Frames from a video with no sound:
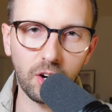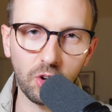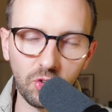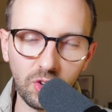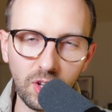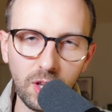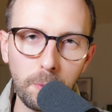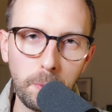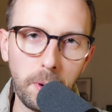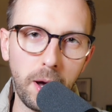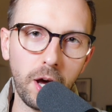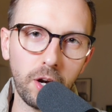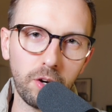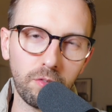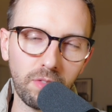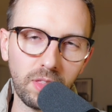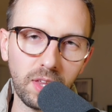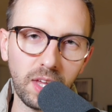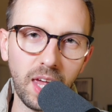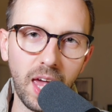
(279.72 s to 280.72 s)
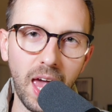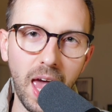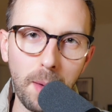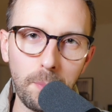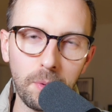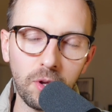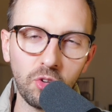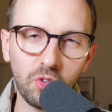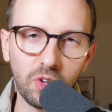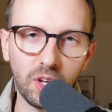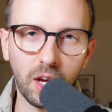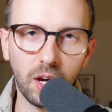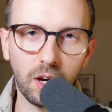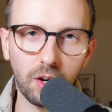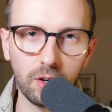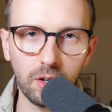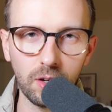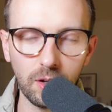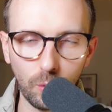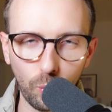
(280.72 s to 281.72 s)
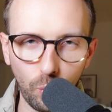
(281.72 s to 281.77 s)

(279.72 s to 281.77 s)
still part of the MSCI